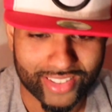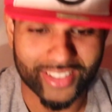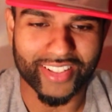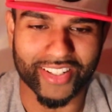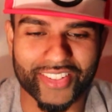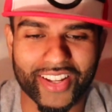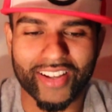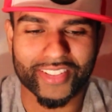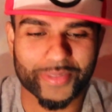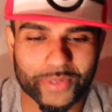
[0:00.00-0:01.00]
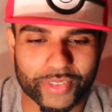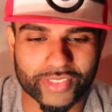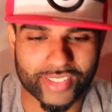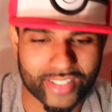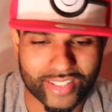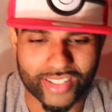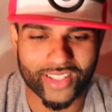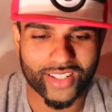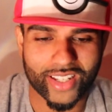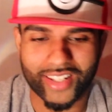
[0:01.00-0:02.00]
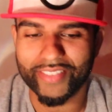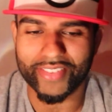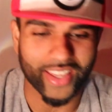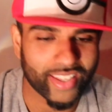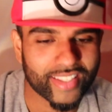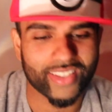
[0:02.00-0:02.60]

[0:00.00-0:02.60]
Look at the dance moves. I love it.